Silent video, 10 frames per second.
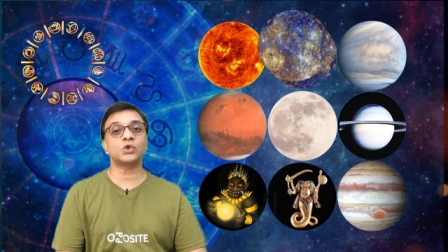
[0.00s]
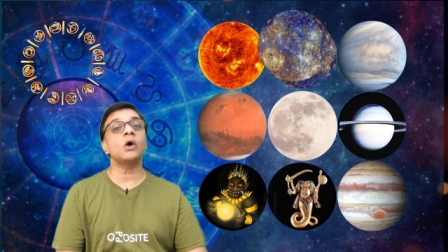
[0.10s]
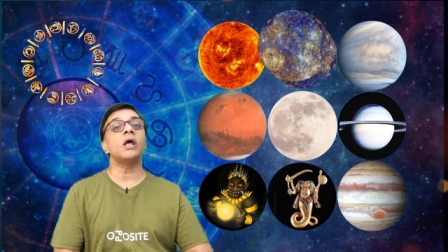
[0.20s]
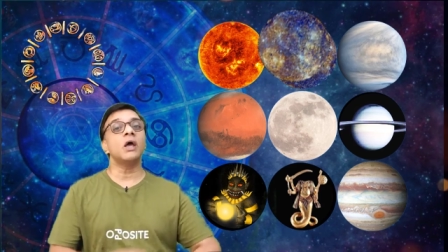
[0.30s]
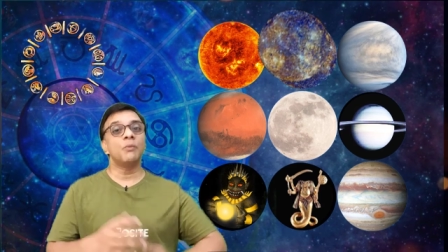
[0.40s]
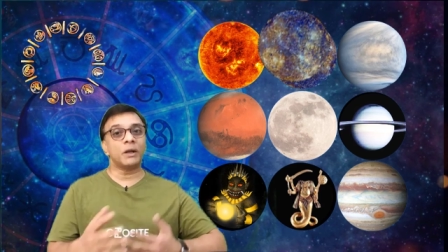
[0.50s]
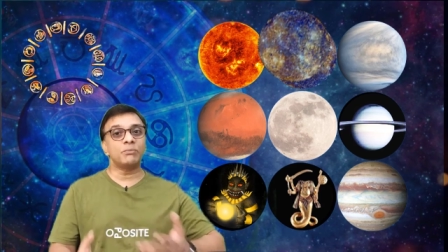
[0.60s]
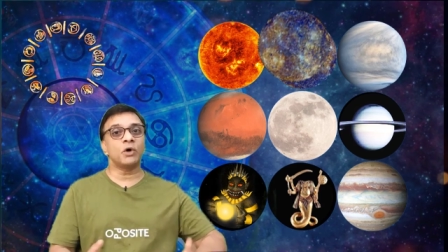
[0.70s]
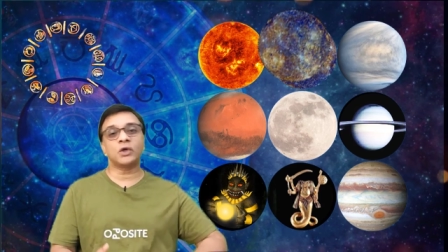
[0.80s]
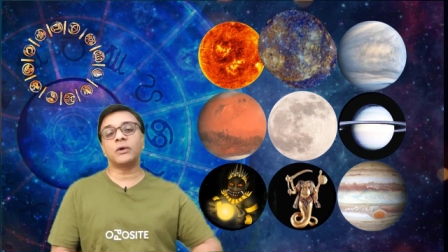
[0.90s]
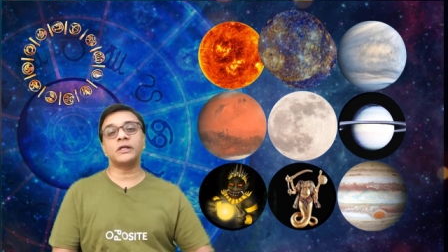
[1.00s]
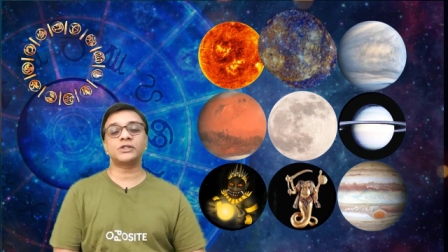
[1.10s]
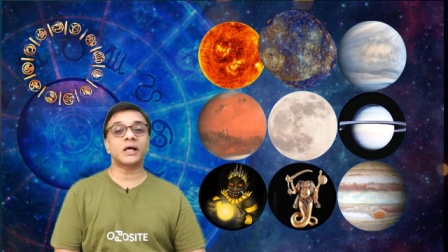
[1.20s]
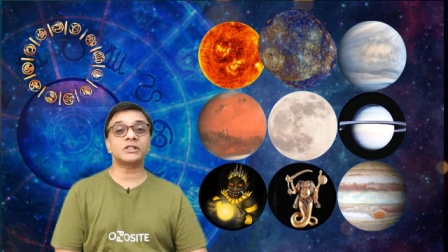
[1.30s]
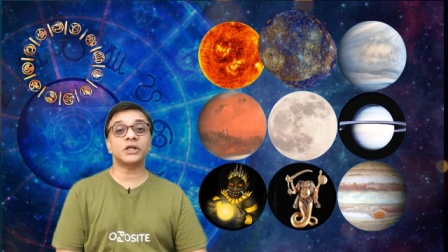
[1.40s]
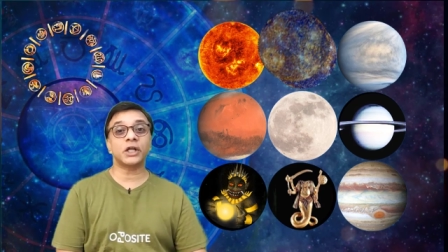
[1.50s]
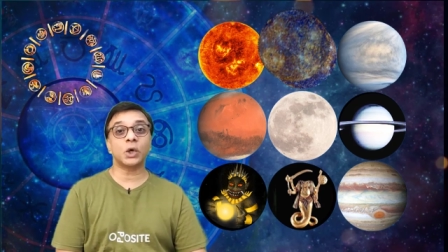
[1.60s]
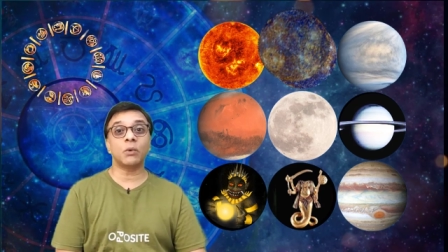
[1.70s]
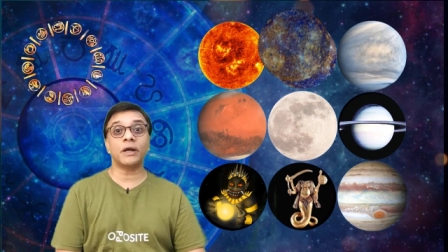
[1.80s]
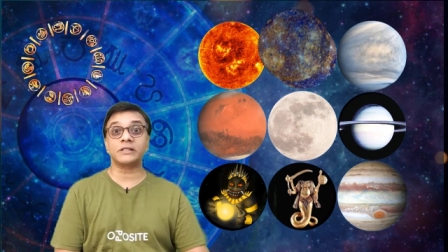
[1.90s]
So when Mercury is
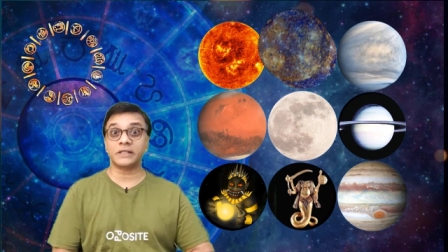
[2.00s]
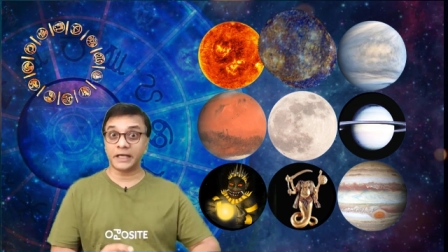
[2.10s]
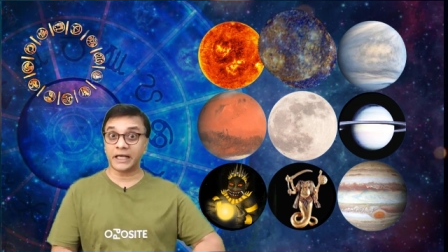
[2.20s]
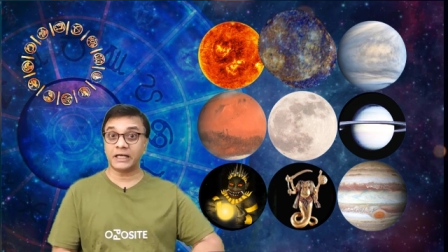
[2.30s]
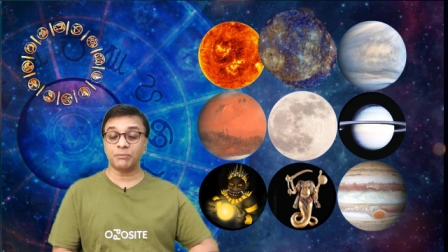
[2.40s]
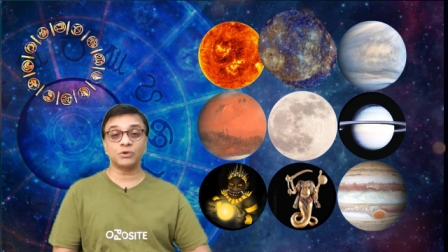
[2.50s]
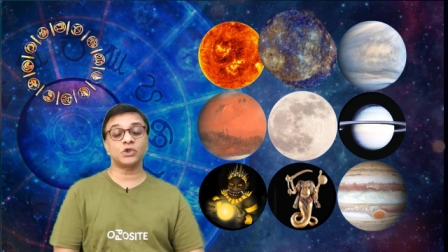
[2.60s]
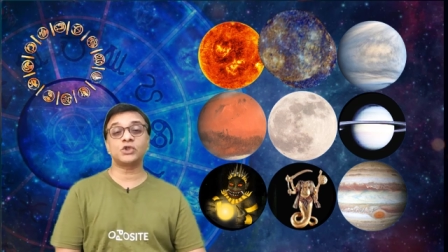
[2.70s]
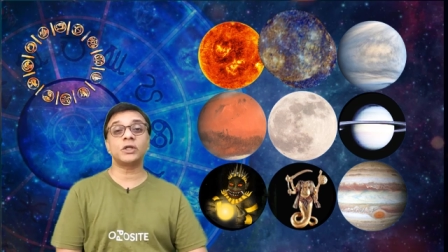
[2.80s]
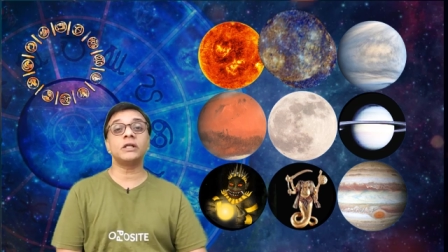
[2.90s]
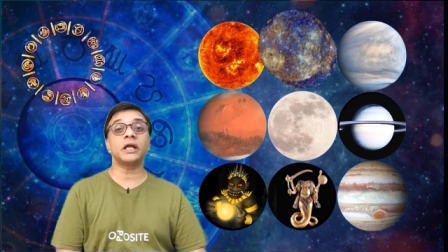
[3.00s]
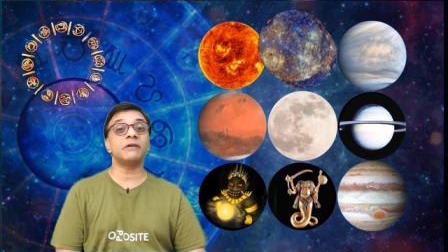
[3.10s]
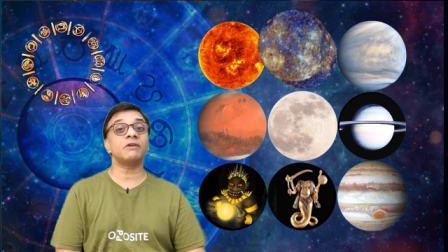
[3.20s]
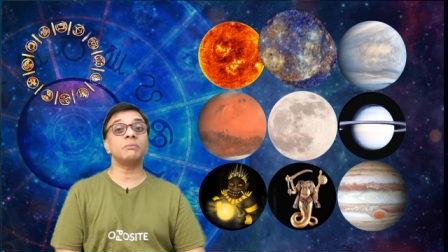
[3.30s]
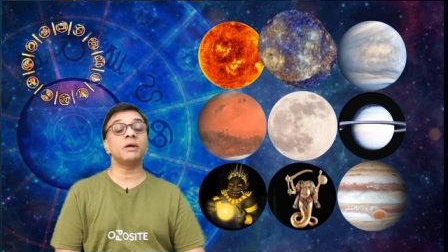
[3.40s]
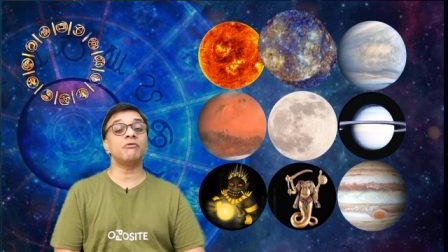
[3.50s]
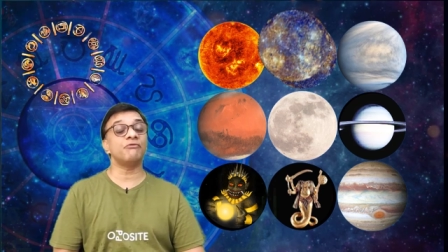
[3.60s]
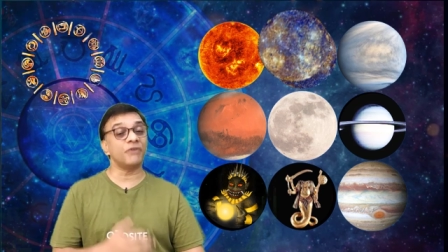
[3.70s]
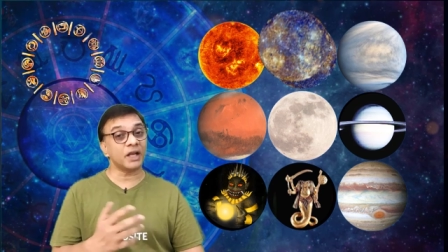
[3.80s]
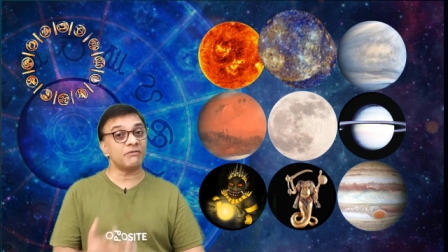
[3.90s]
transiting over its natal position, it will be a
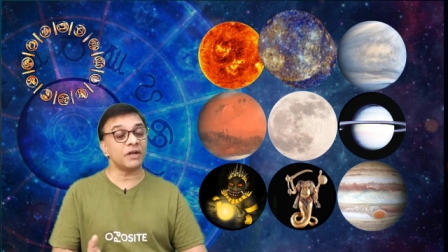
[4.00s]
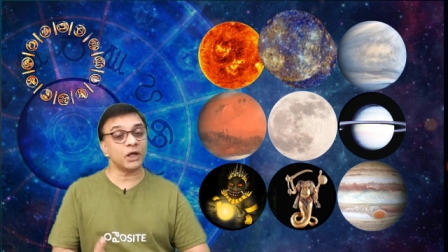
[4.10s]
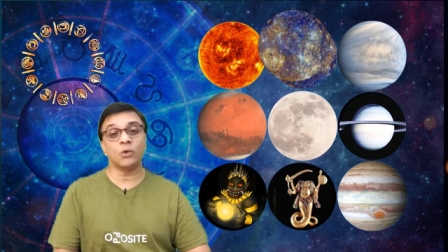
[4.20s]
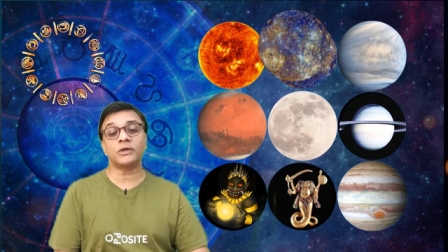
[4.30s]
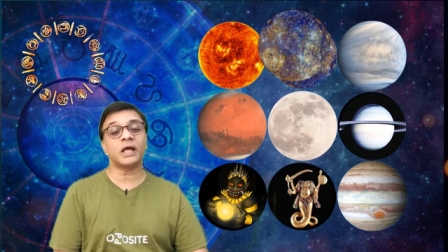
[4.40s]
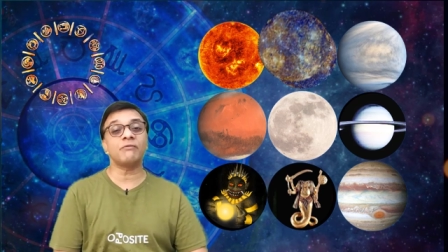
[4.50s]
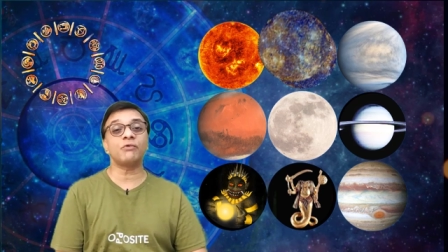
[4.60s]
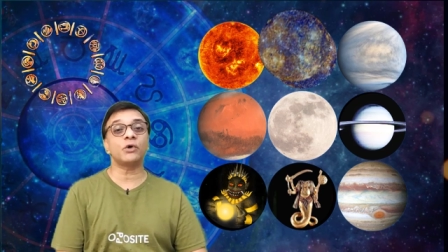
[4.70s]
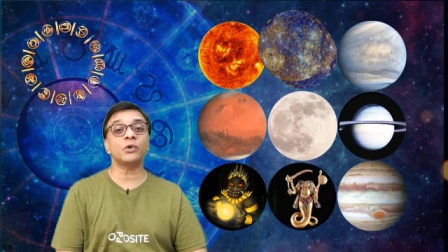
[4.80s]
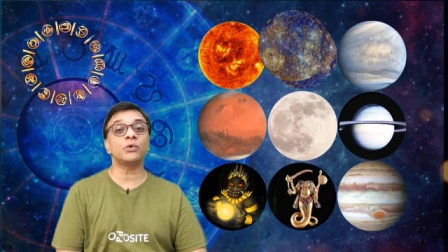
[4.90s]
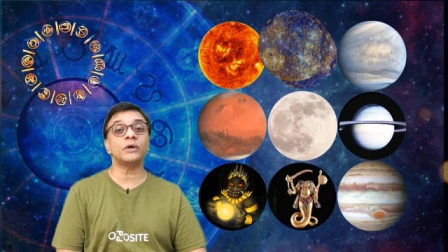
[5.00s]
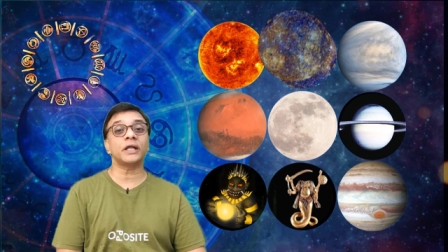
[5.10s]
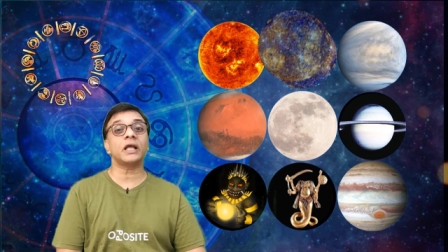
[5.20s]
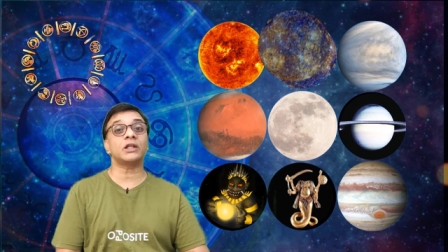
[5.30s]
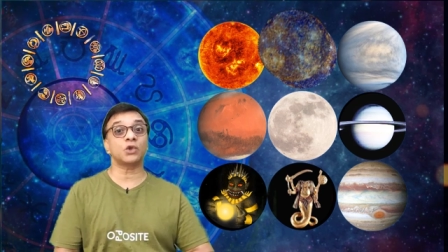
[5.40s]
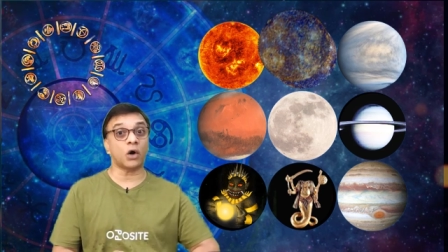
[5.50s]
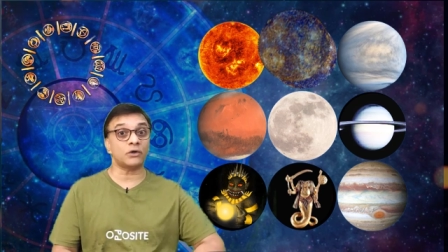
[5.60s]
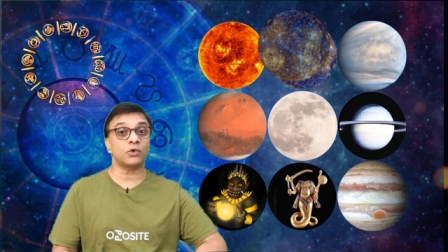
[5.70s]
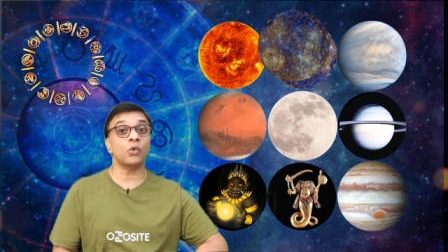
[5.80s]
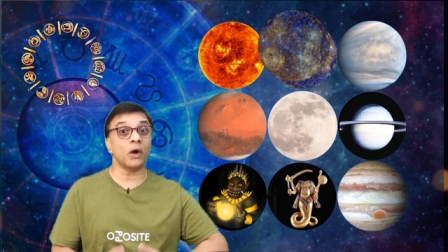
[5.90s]
very, very good time for you to take
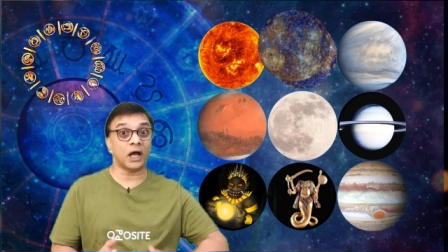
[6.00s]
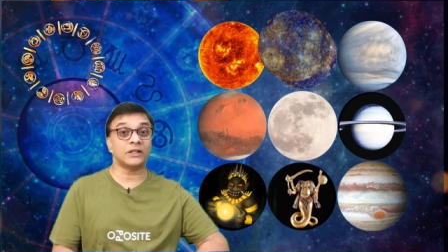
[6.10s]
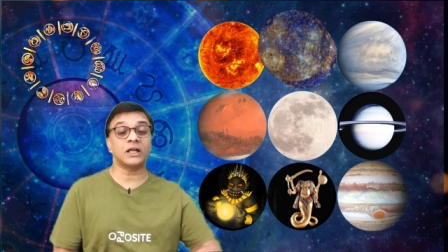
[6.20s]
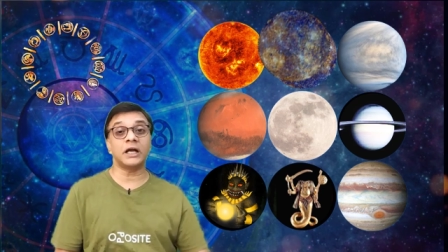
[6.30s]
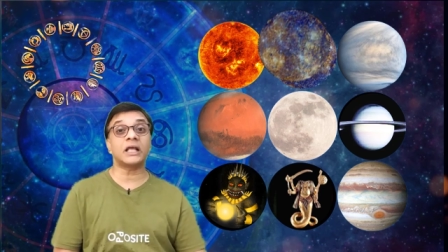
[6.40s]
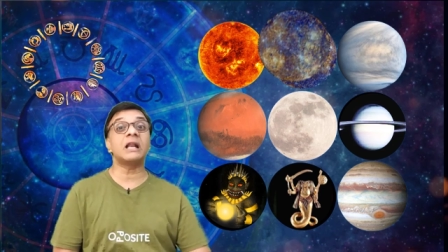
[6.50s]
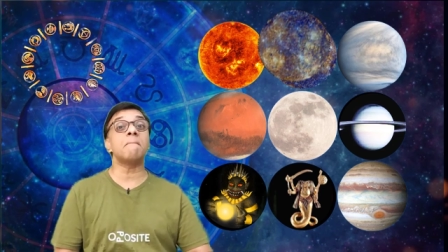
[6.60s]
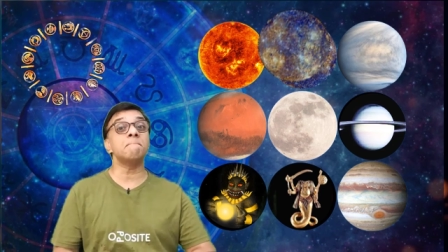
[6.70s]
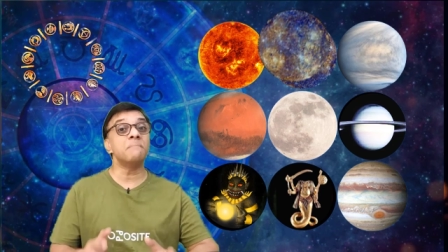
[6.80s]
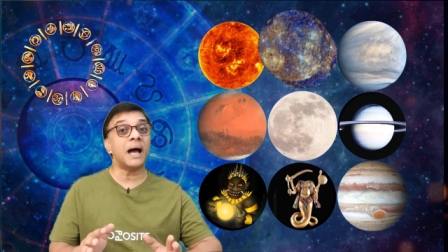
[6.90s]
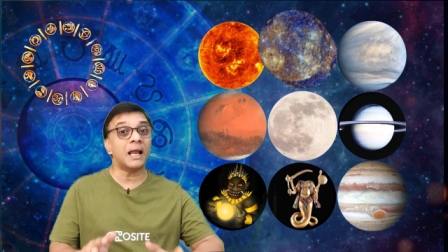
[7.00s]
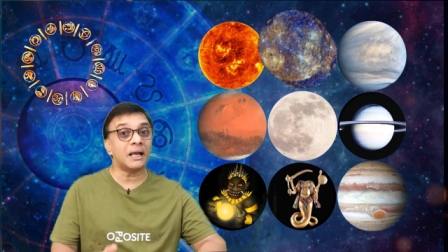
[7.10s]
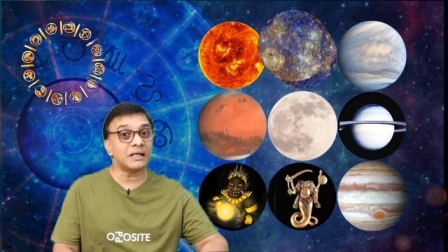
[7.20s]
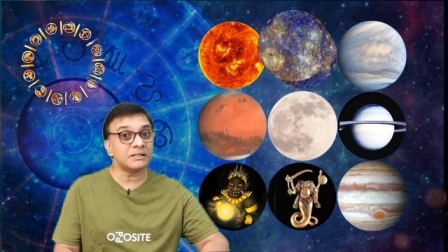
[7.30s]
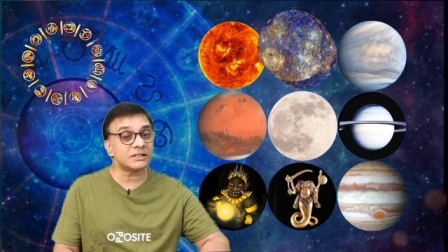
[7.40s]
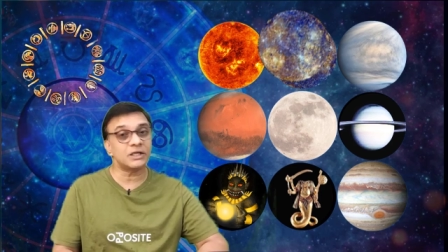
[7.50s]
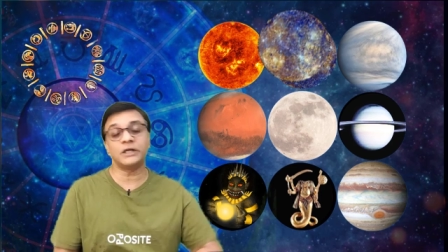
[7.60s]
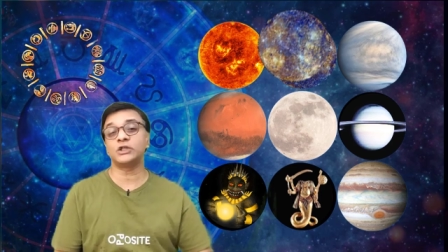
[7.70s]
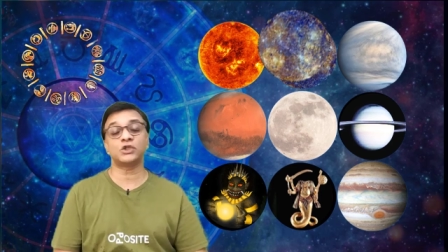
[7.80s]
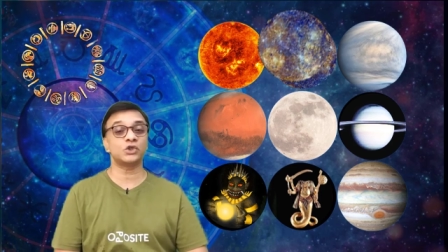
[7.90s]
thought through analytical balanced
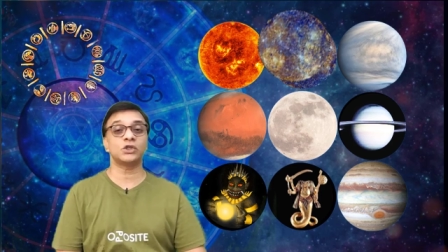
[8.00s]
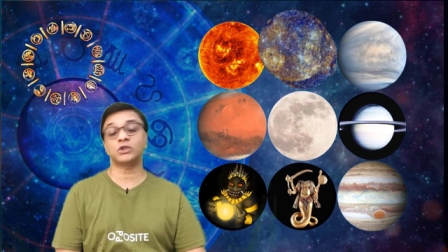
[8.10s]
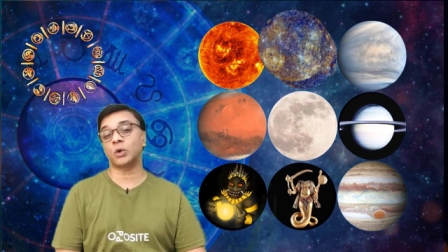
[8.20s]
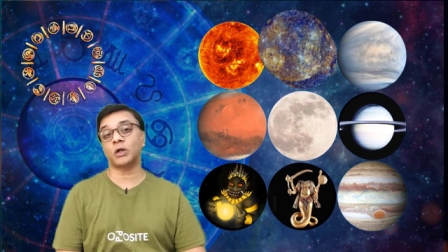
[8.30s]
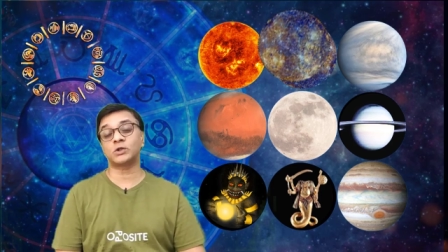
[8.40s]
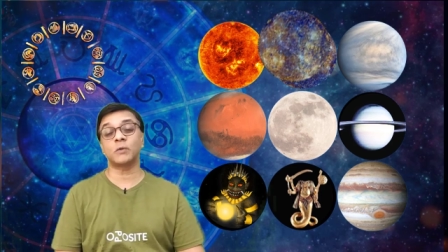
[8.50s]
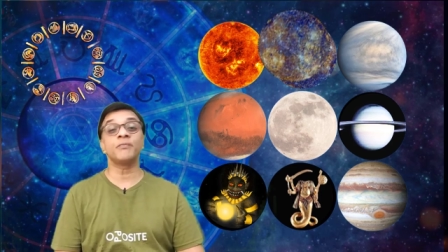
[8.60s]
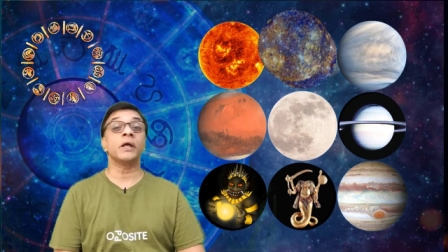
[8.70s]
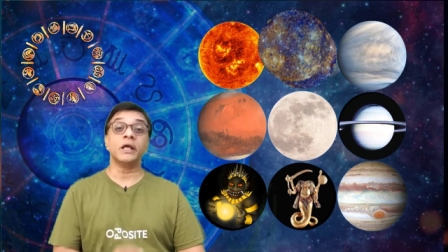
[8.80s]
decisions also,